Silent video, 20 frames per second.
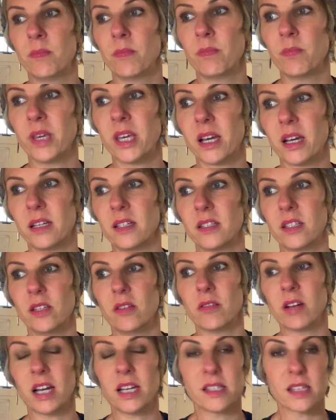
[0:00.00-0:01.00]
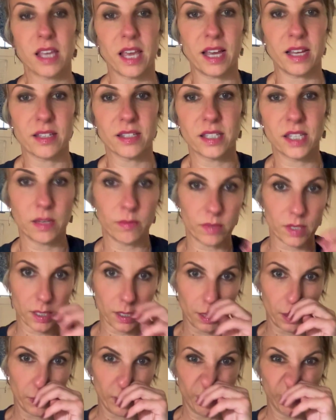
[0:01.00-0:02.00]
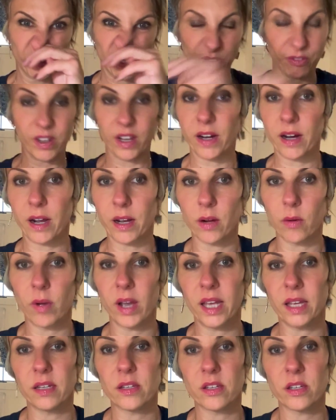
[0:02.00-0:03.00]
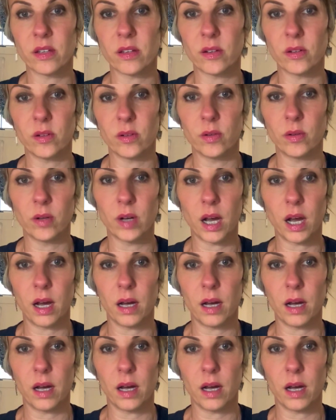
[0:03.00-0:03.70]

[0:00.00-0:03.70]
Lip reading: because you guys can't seem to figure out a way to